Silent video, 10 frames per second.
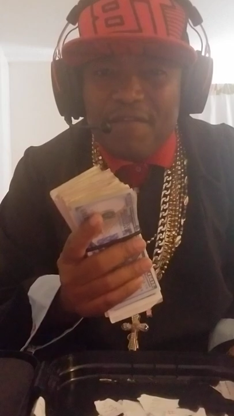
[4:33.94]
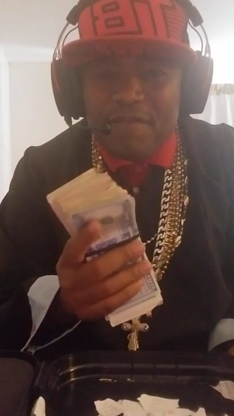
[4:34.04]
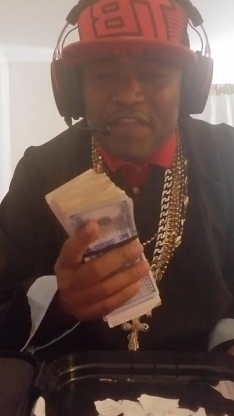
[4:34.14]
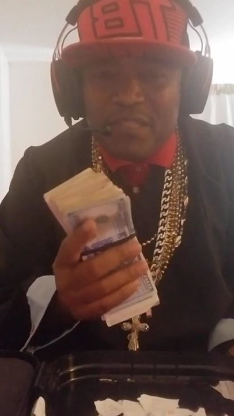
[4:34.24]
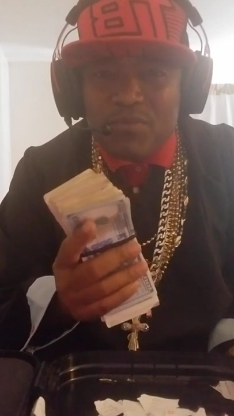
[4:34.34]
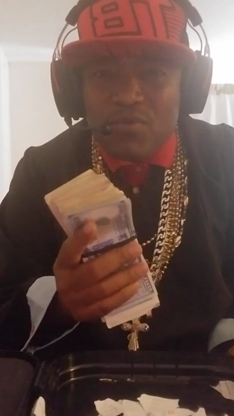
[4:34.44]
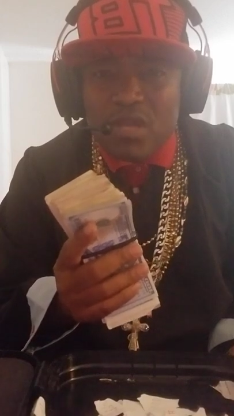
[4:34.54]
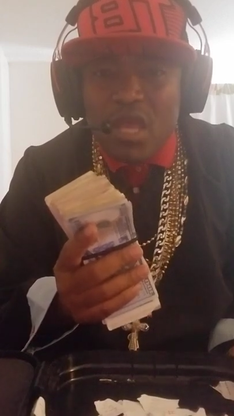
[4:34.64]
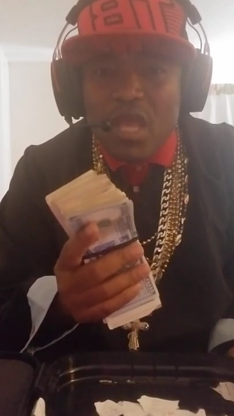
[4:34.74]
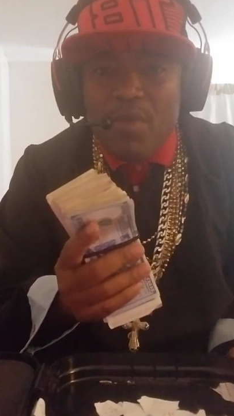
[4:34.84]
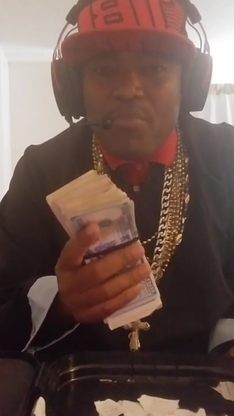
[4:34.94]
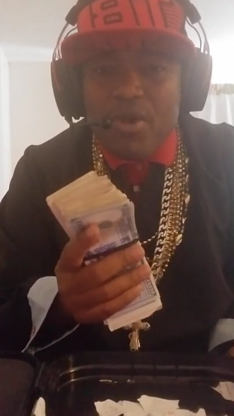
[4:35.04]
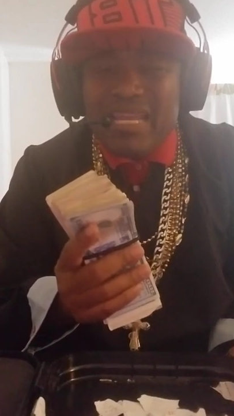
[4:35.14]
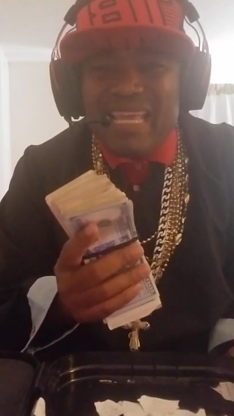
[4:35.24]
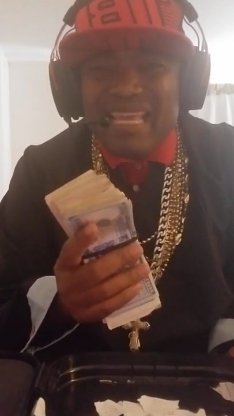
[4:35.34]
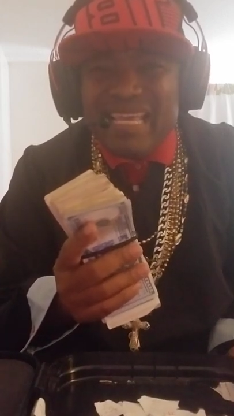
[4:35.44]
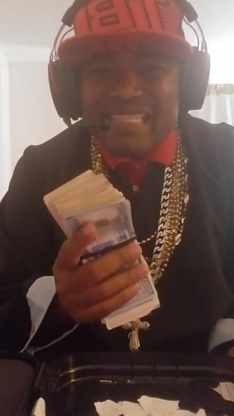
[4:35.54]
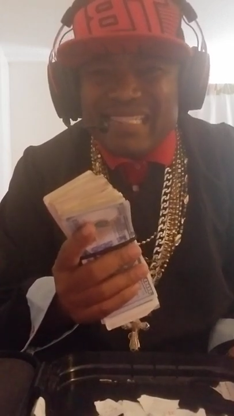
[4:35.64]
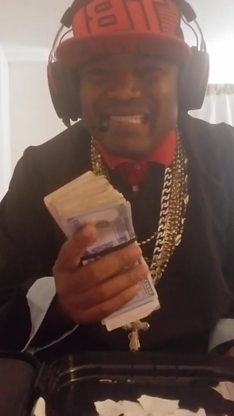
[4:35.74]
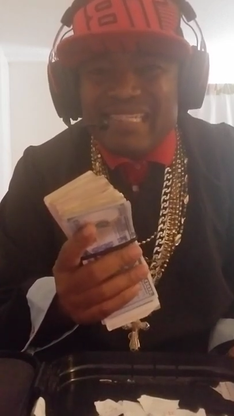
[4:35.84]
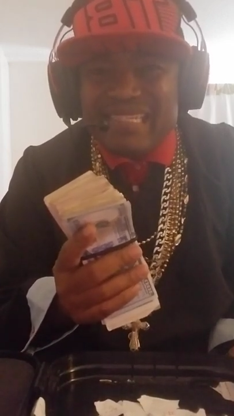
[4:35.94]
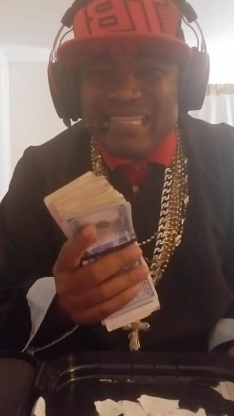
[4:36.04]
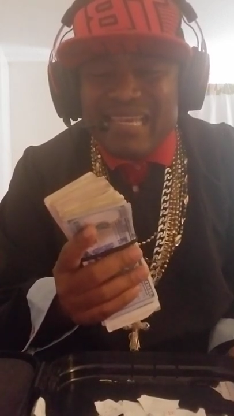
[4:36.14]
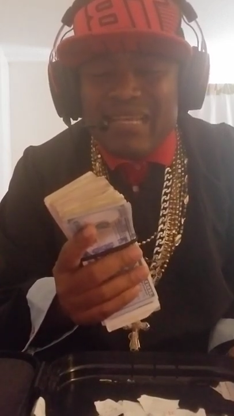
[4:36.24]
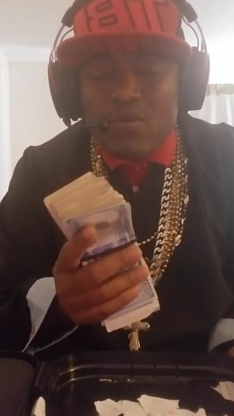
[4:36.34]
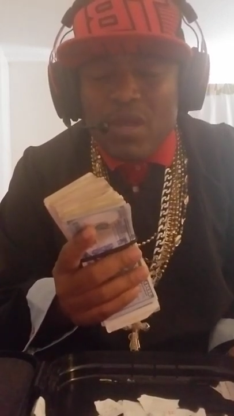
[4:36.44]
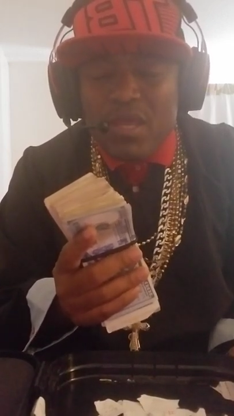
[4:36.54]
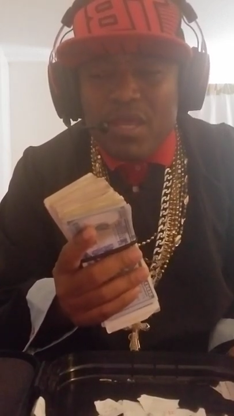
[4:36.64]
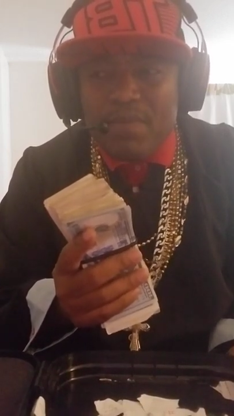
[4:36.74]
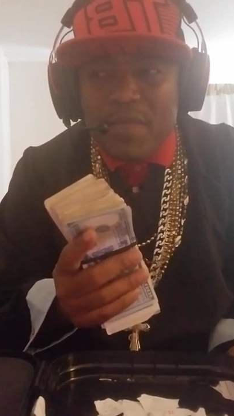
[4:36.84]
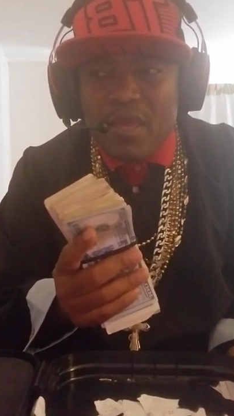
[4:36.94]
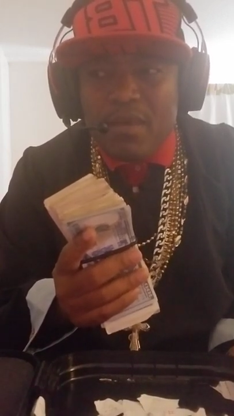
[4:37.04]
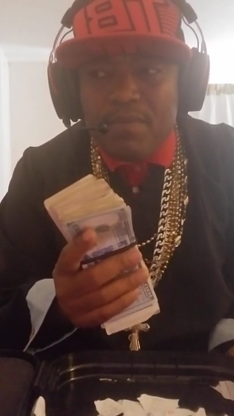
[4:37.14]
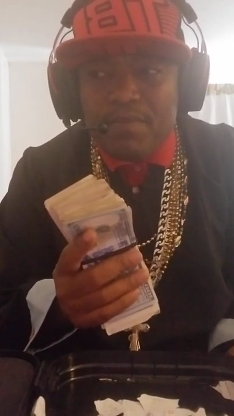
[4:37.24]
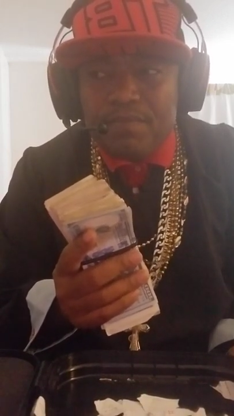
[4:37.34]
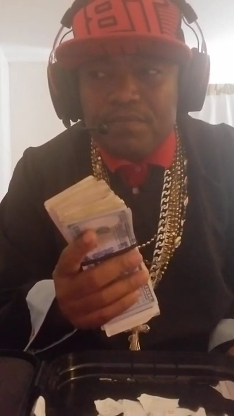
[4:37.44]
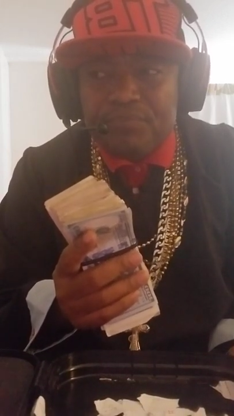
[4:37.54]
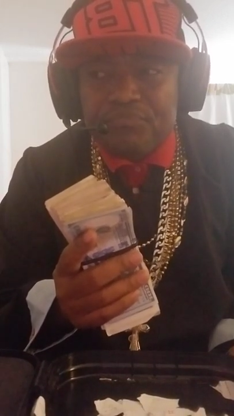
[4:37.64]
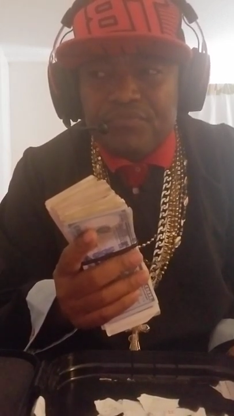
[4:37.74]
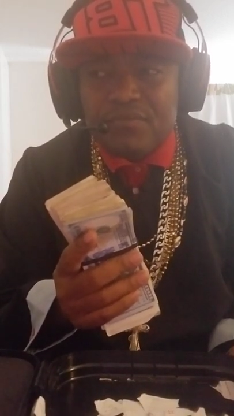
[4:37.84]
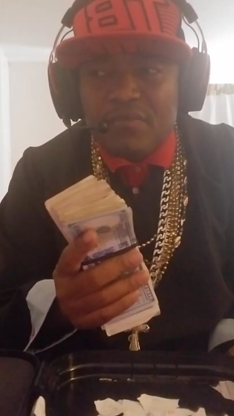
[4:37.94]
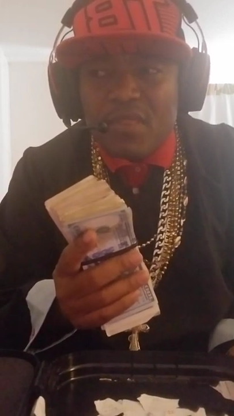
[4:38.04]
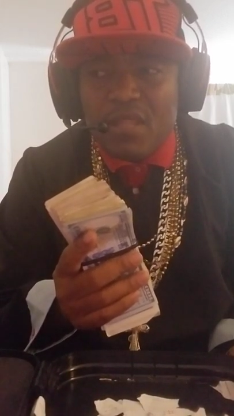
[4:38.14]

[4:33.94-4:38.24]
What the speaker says: (no speaker visible)